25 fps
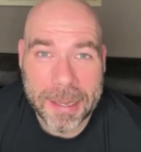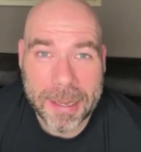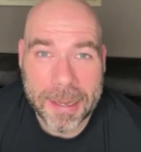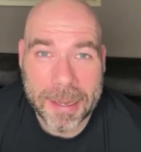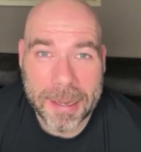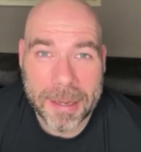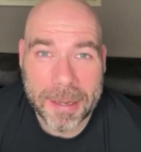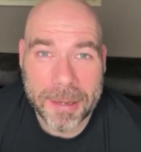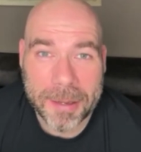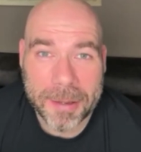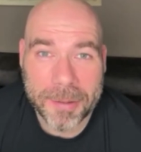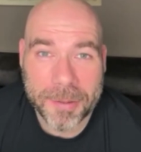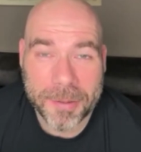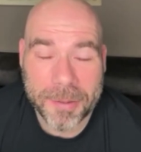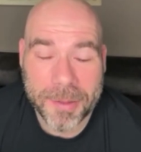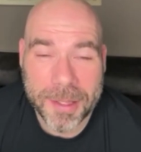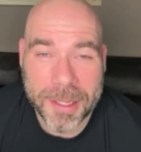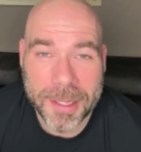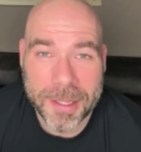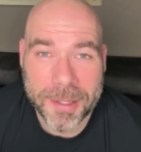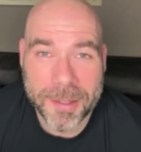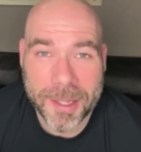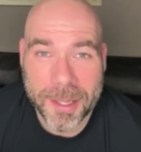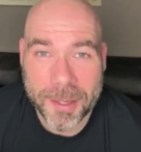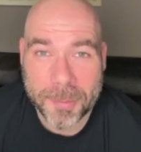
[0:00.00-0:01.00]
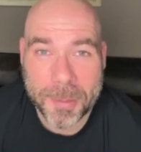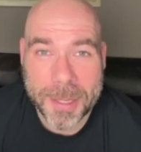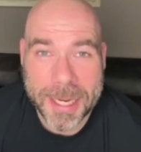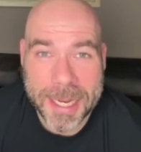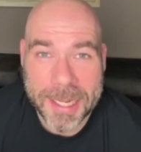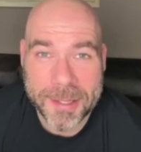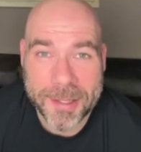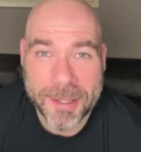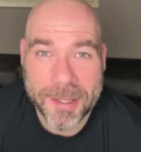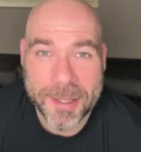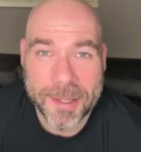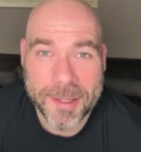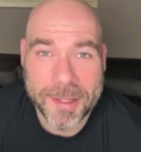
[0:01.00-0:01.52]
The sun
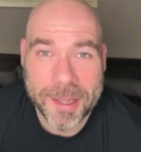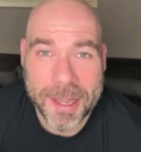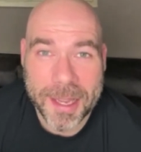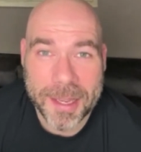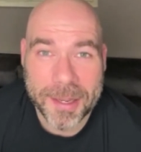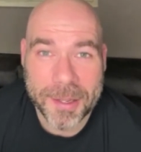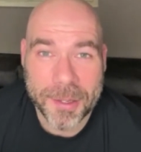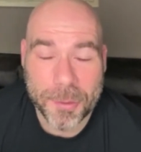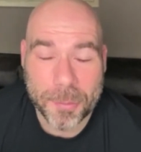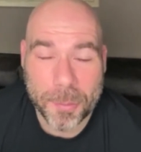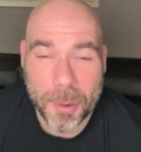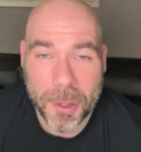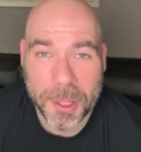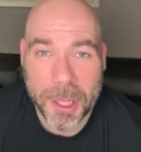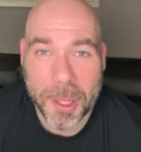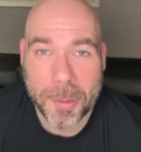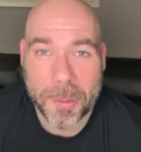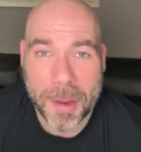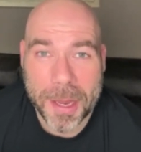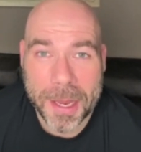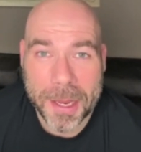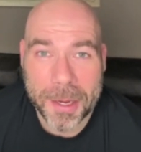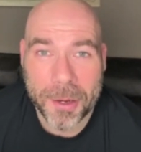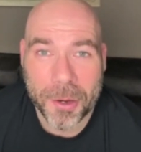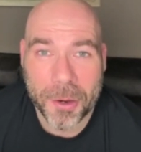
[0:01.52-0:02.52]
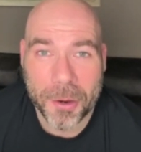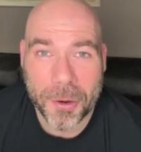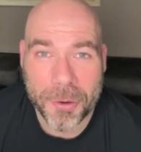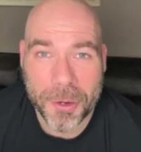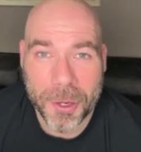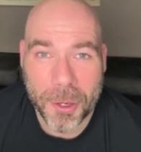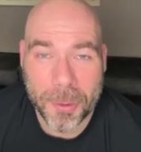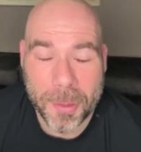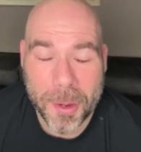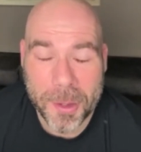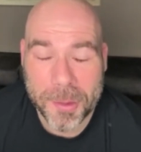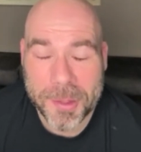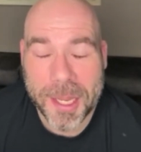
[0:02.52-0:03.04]
begins to set, you pull up anchor,
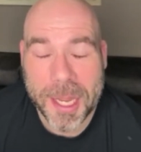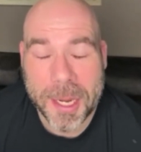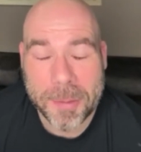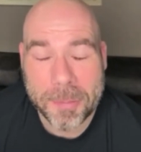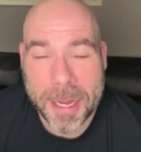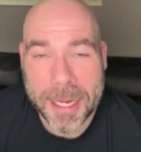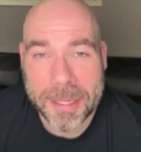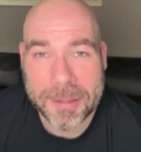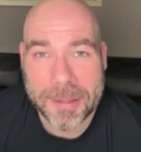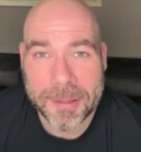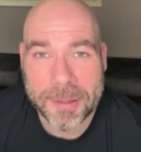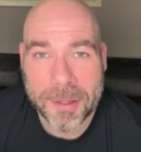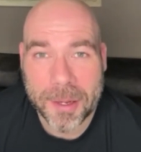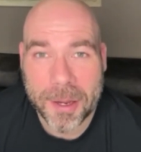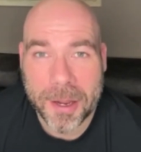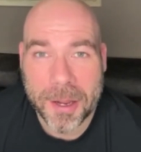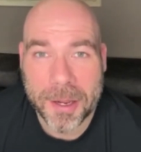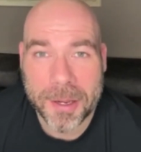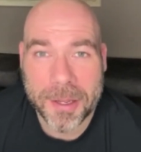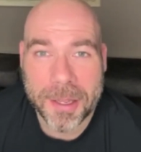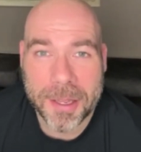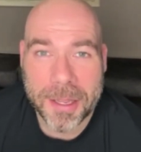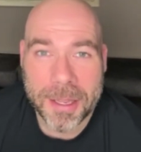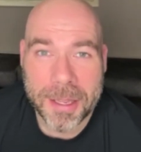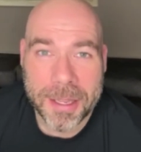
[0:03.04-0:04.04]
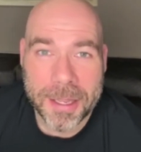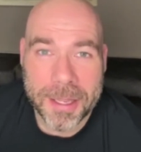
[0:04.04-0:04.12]
you're about to head back to dock.